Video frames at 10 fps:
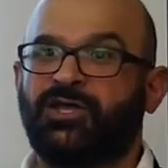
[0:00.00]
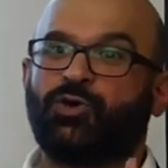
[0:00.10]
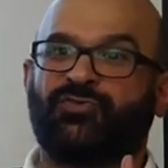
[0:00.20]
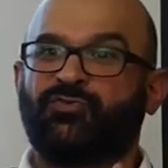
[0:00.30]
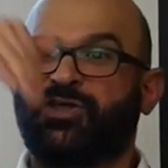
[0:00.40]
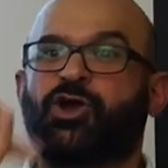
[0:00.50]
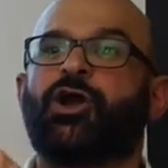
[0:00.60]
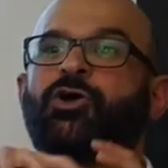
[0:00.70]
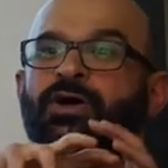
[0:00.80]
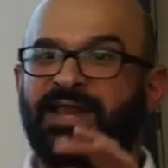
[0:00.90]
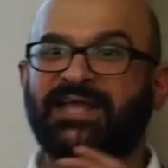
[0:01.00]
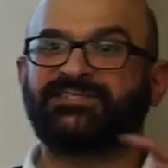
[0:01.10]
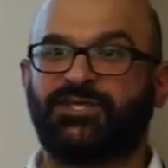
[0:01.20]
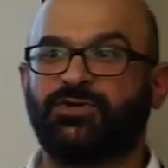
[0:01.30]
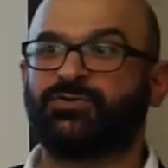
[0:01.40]
go through the kernel and
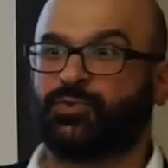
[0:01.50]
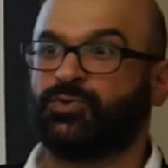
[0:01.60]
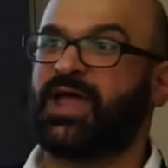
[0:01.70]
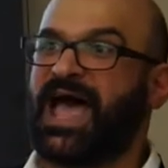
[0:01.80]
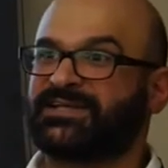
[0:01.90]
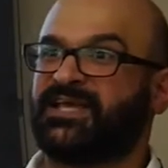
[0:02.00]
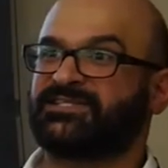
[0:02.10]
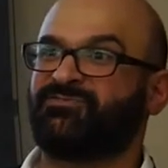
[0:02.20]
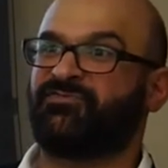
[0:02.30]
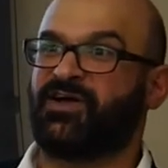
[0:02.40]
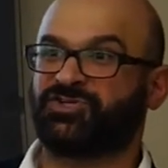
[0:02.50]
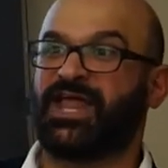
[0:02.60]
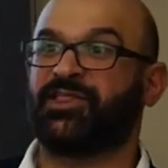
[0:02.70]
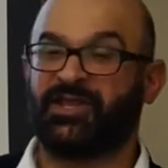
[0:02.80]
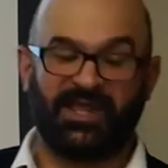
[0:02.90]
execute root access level
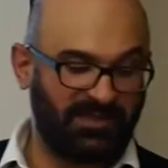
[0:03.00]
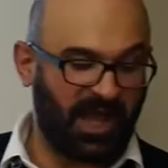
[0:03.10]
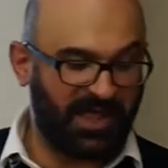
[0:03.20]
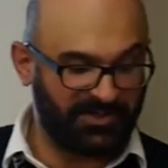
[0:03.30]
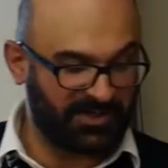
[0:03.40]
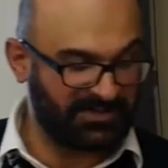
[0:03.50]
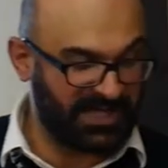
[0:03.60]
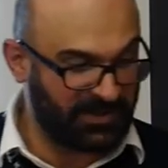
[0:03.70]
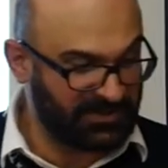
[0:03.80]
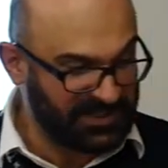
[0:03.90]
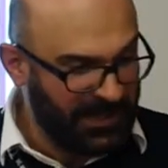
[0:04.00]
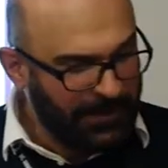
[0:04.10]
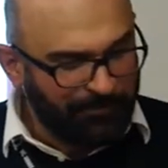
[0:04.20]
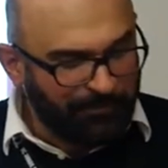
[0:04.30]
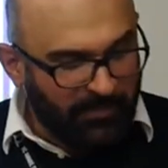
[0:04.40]
functionality in the other containers.
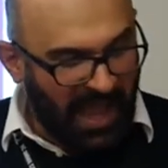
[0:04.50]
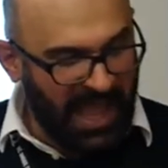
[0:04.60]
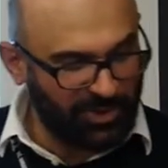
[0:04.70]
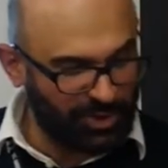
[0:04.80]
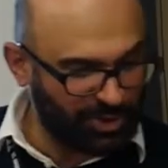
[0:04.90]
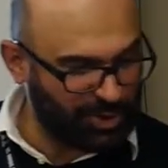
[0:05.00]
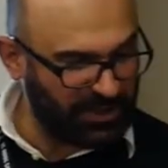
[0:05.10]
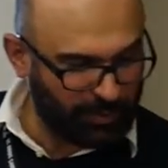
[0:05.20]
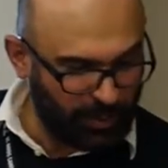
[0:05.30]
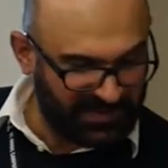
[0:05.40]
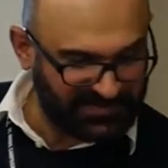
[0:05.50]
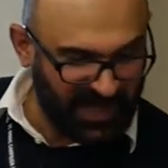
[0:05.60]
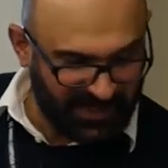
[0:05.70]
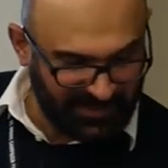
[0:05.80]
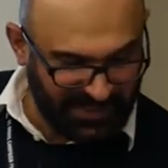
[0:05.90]
And you should treat root
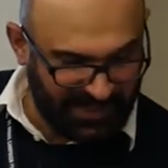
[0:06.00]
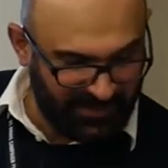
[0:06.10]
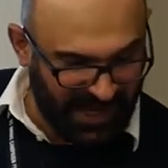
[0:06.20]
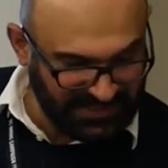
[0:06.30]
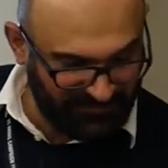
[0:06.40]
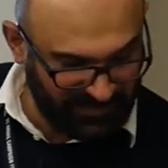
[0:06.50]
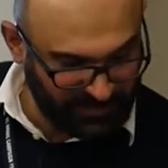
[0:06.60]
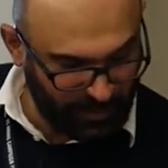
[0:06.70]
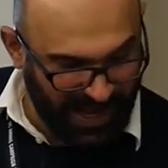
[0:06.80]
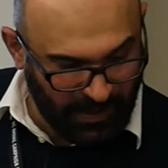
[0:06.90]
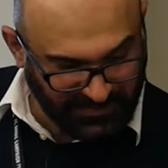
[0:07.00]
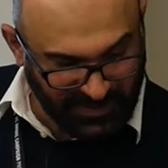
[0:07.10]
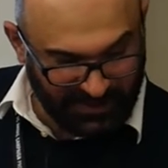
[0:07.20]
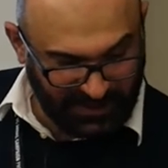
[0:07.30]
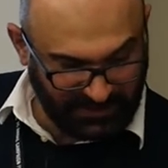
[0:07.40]
inside a container as if it's root
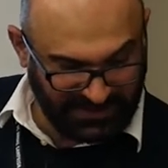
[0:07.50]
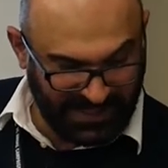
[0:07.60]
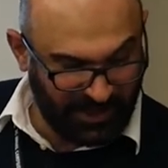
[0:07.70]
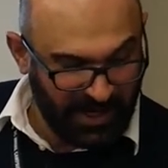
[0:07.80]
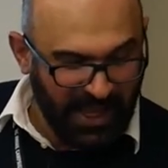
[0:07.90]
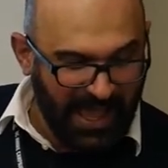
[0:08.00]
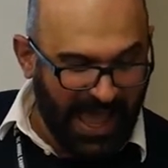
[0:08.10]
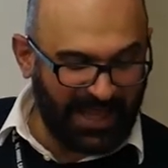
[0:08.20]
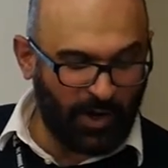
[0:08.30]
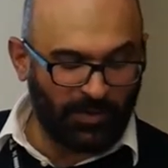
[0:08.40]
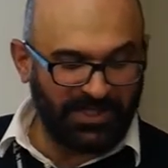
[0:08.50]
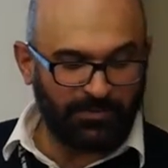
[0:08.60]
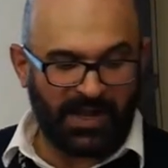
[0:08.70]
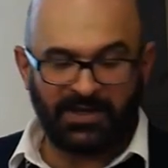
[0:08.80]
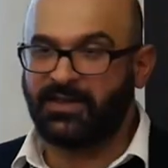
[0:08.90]
outside the container and only
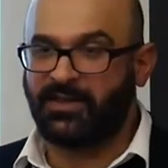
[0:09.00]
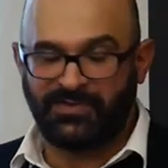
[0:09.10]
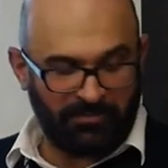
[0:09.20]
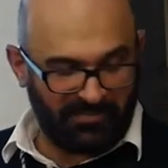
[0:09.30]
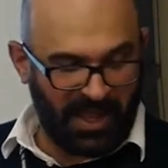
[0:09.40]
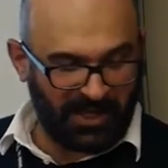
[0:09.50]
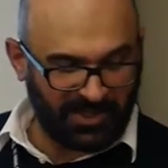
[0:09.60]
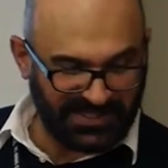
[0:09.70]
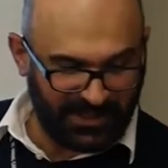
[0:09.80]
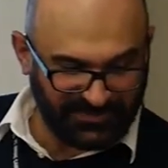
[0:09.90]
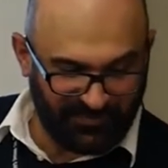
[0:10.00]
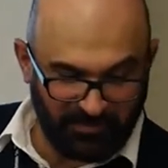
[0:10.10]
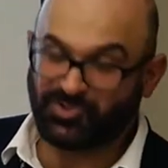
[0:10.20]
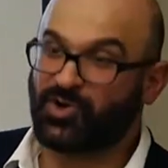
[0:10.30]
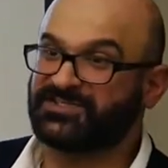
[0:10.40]
run them uh, containers from
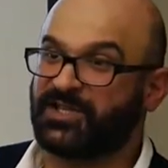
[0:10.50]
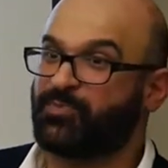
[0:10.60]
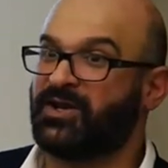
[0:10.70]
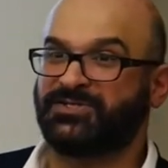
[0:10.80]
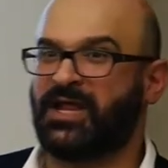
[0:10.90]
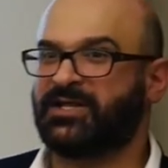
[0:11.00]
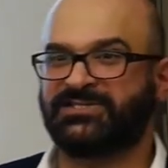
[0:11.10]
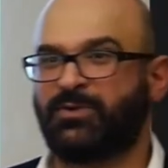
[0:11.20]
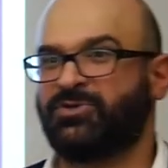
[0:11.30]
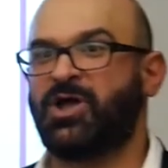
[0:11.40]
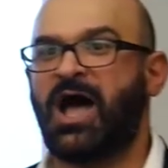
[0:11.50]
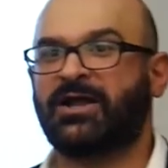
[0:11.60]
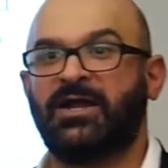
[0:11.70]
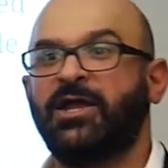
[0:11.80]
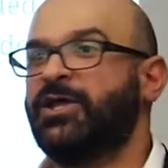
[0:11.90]
the trusted parties, right? Because like with
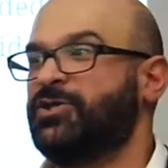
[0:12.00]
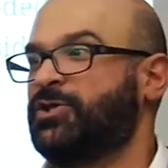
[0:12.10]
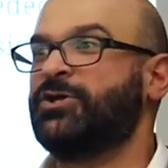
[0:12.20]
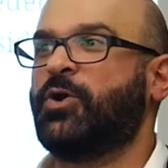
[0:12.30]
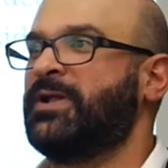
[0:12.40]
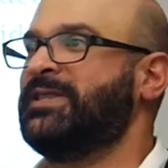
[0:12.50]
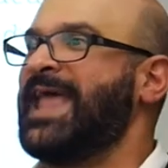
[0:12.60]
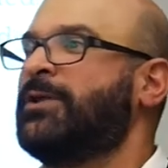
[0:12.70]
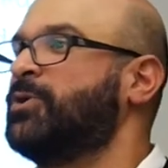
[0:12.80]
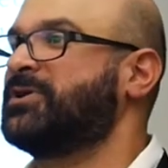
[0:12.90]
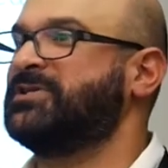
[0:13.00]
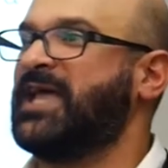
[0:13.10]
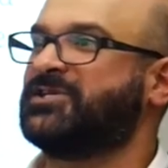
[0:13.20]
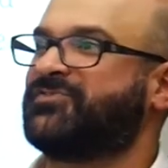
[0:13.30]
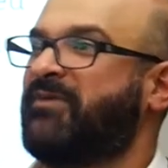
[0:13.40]
Docker, you can go and download
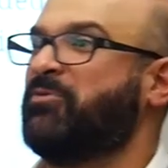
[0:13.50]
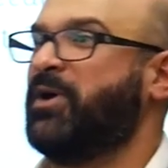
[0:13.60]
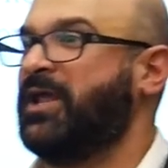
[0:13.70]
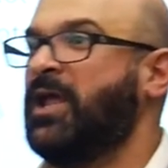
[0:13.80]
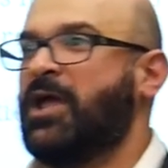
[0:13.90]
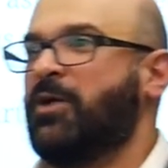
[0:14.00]
containers from everybody,